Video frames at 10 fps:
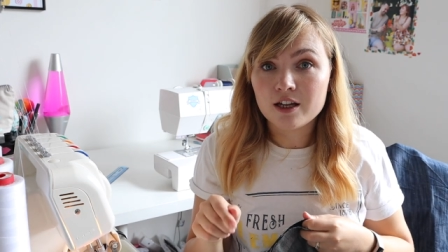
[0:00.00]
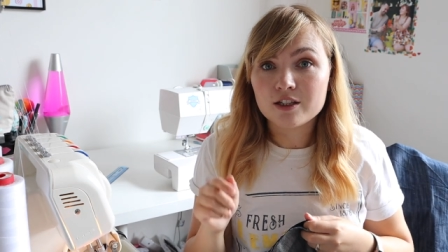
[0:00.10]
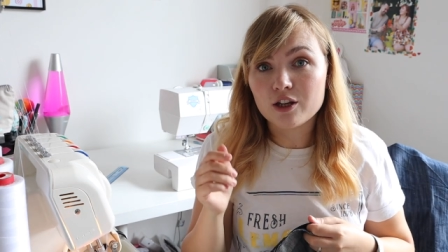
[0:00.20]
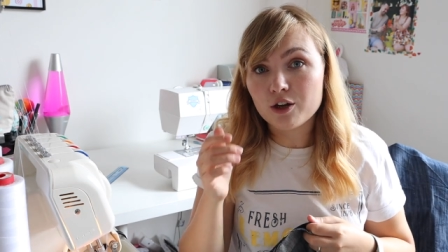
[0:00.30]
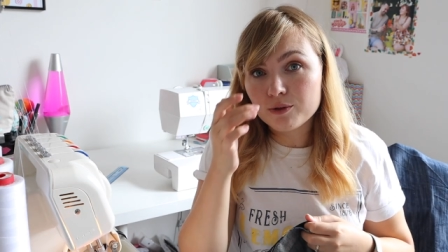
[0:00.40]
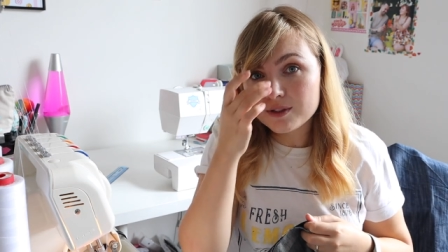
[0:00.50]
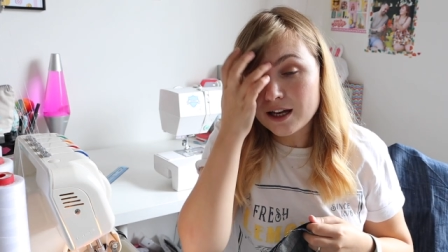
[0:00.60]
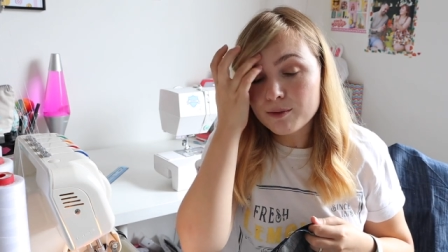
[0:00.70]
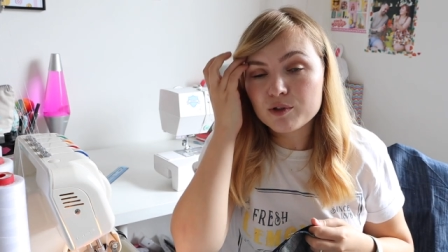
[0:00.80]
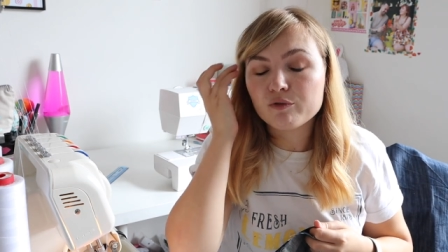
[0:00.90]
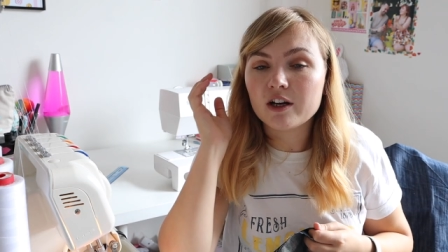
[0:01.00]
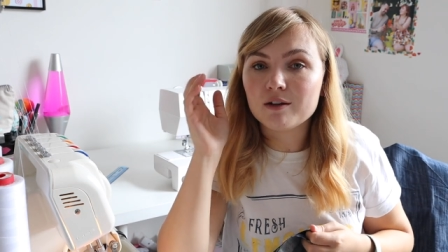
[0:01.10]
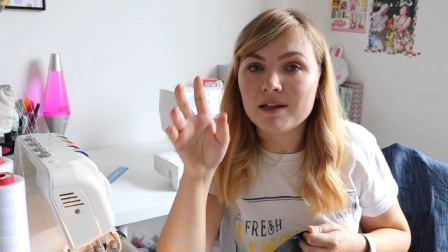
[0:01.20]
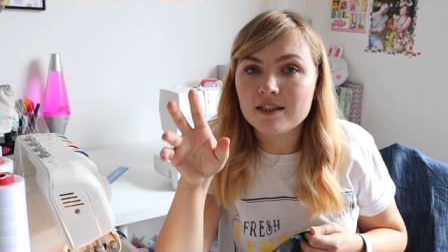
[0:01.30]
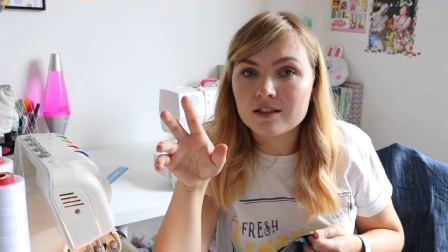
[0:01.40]
So Sam was
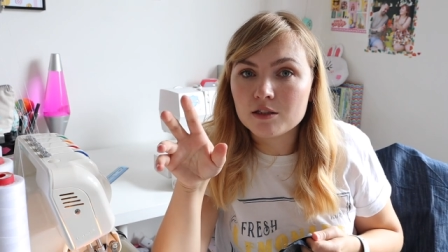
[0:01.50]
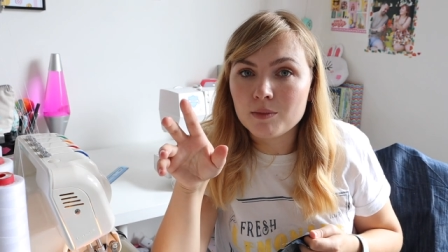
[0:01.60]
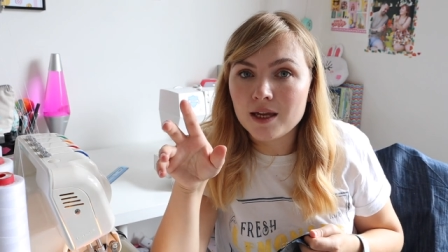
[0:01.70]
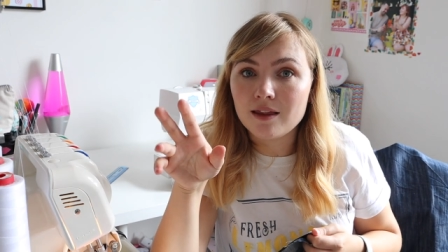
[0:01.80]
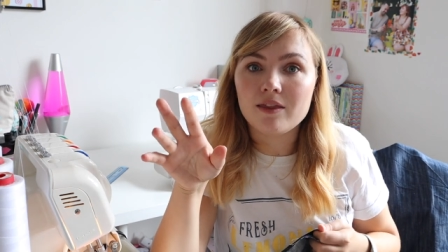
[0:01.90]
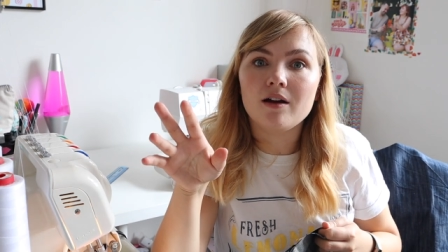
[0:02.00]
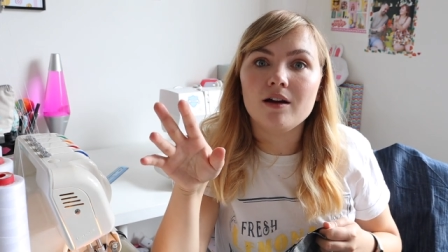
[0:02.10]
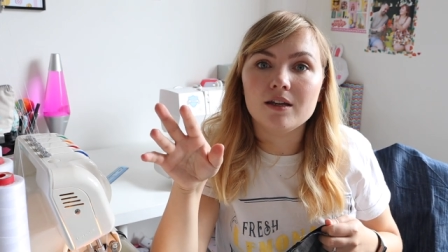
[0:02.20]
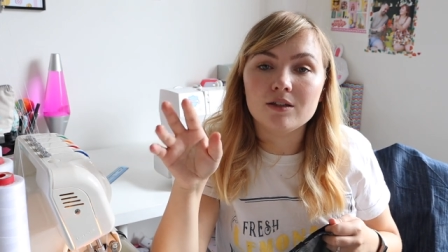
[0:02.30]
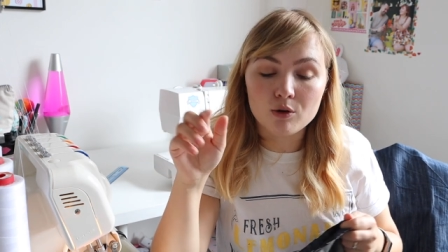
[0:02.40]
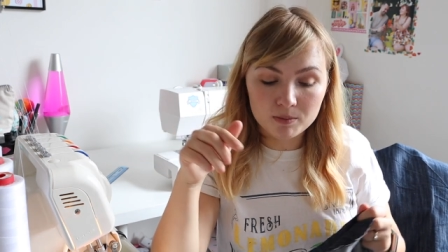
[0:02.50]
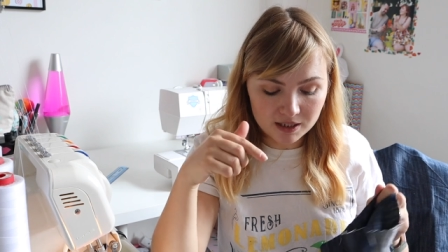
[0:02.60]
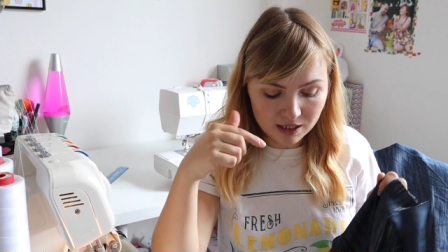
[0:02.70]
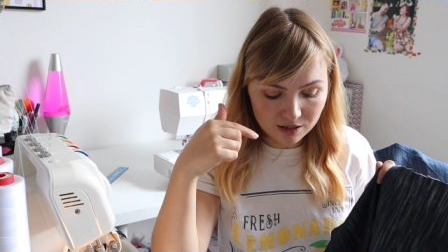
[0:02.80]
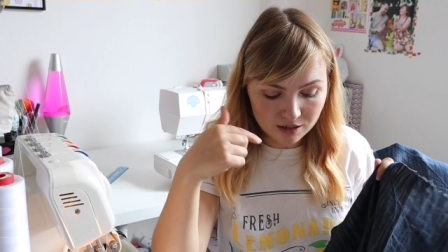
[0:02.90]
recommending to me that I top
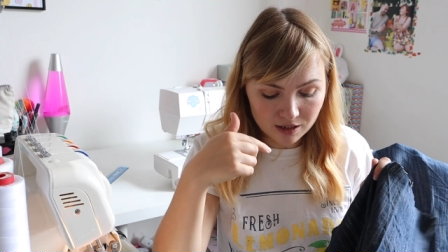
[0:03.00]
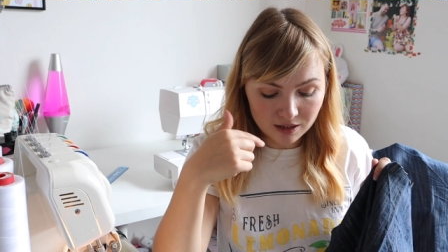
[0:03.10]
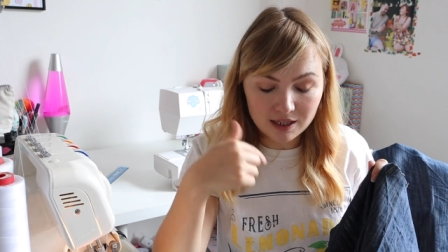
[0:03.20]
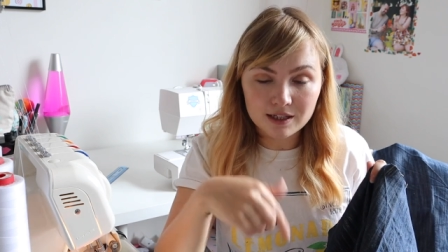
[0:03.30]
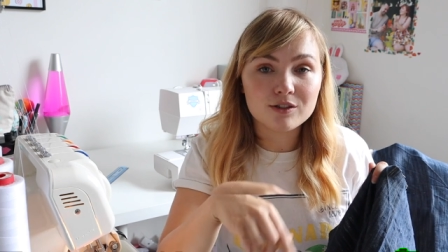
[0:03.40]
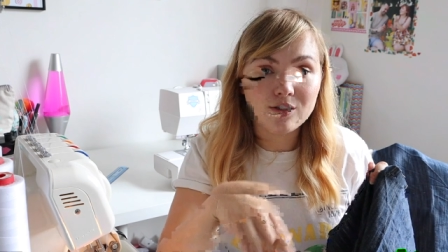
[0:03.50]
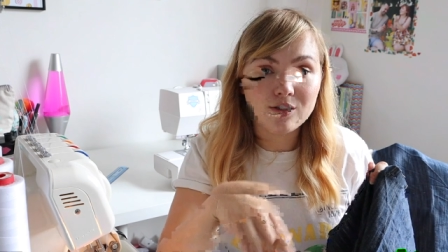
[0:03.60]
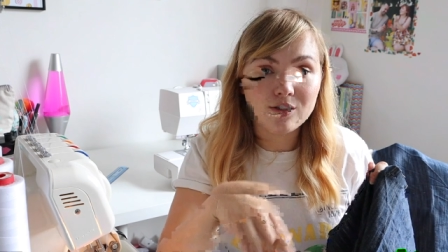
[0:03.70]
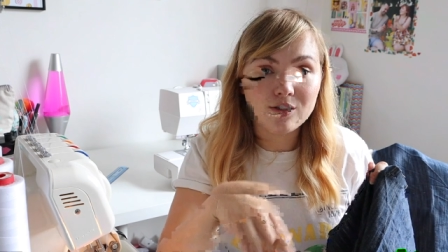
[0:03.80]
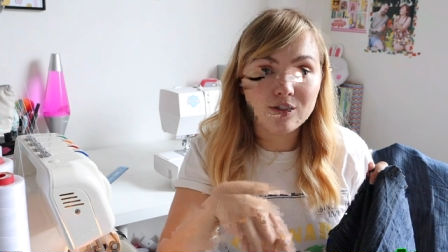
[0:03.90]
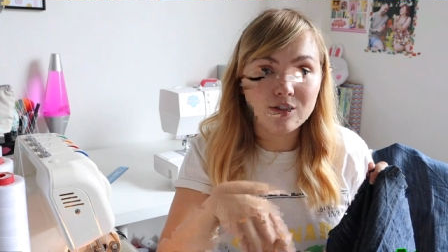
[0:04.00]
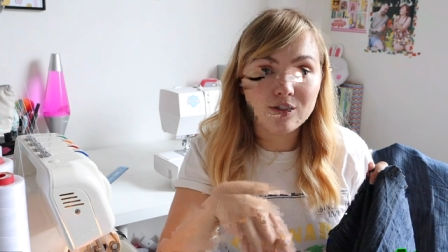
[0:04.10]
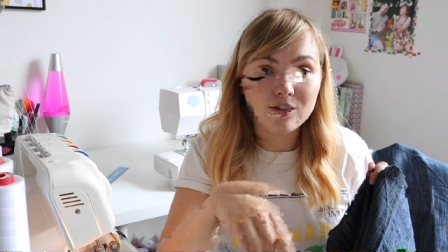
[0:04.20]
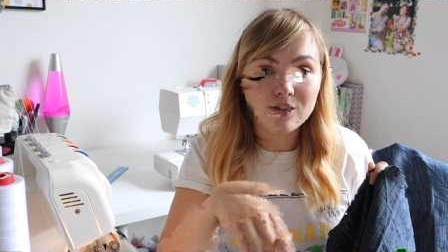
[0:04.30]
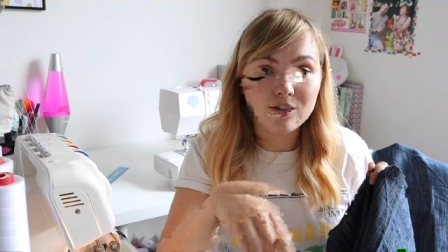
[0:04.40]
stitched these two bits
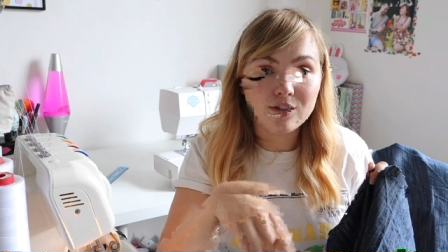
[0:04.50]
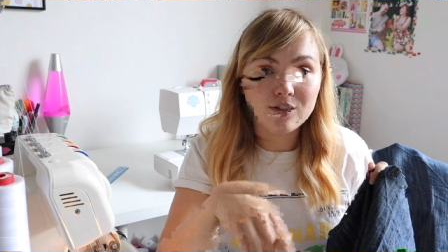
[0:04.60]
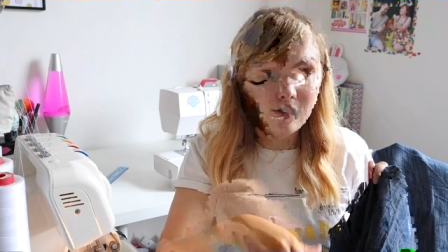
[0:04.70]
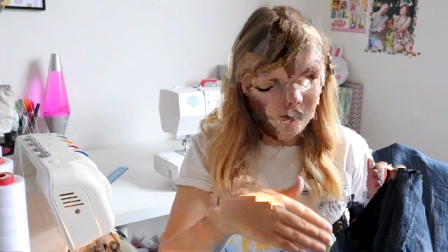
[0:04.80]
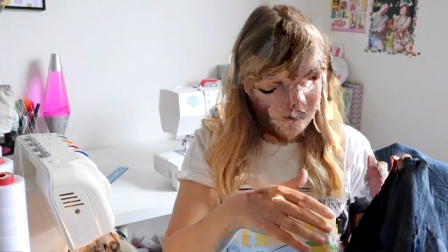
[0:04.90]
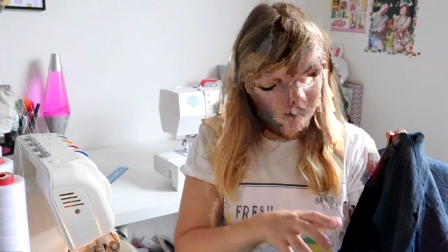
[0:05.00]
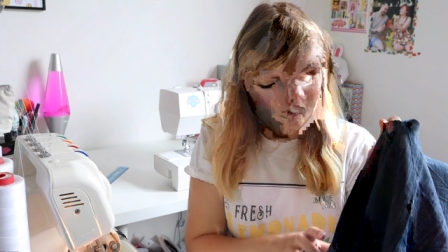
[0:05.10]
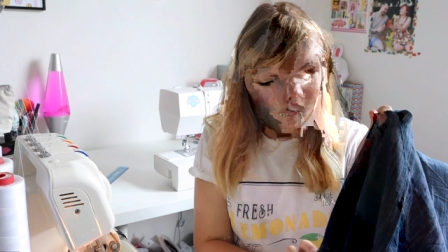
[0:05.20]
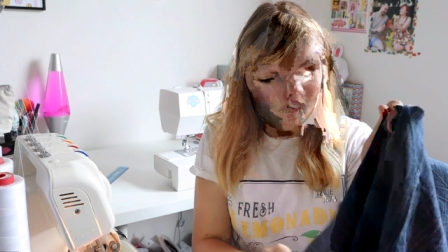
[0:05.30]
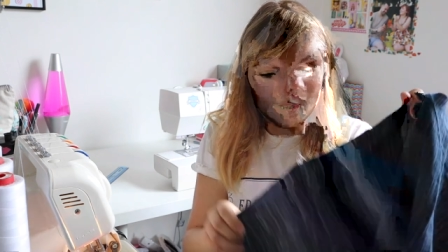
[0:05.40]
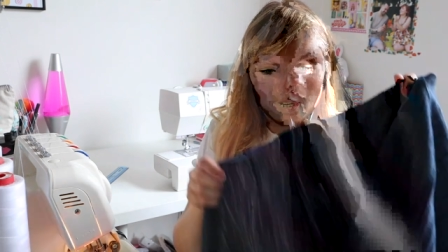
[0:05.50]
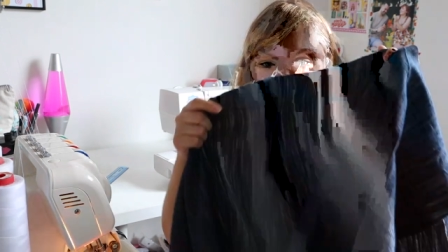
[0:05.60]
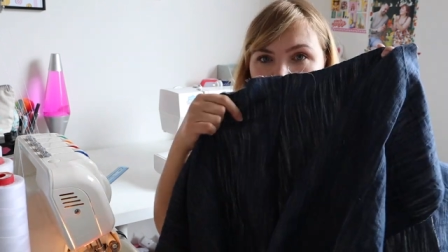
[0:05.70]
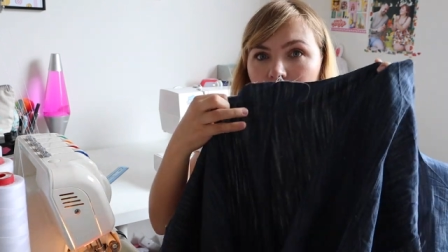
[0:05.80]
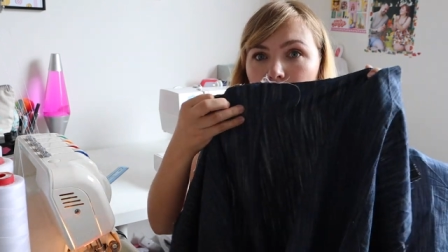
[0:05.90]
first, so these
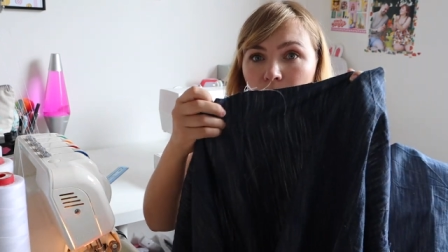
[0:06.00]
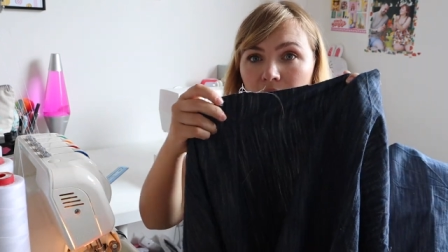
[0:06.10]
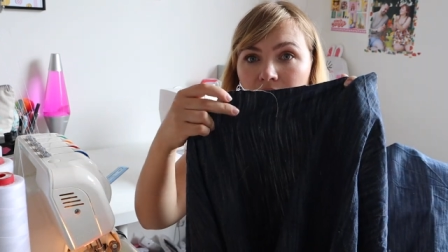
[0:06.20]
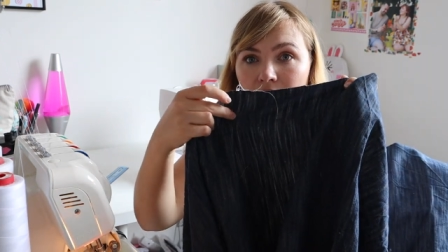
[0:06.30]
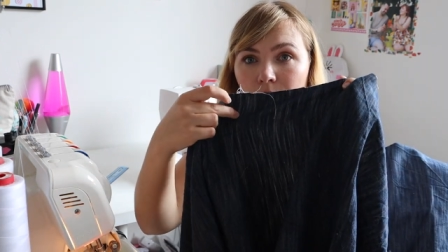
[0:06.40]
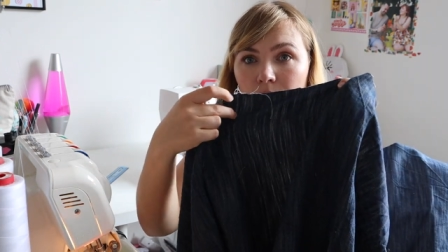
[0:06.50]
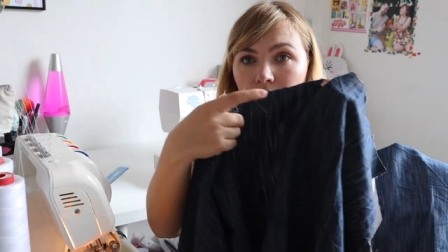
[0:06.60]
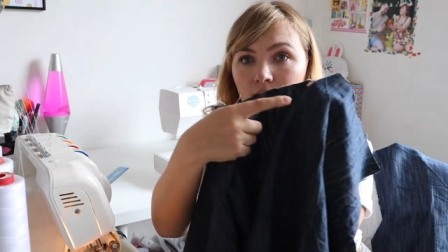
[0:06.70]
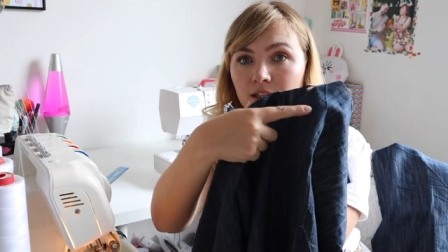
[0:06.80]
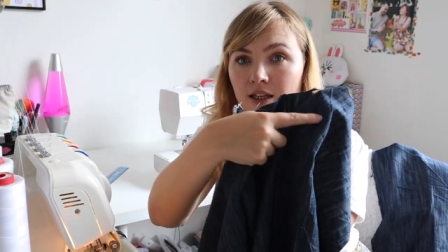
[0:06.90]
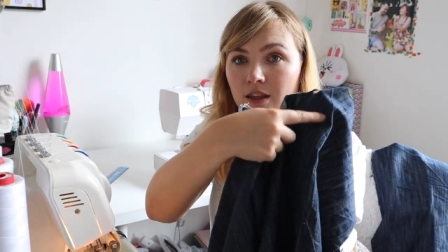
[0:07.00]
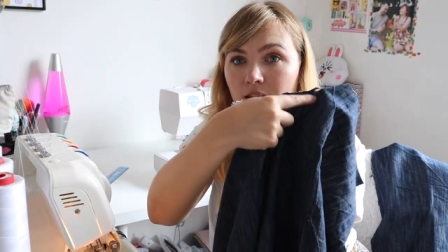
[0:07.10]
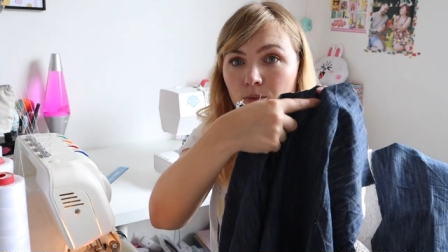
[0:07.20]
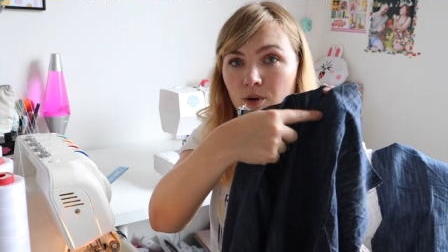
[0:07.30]
seams and then the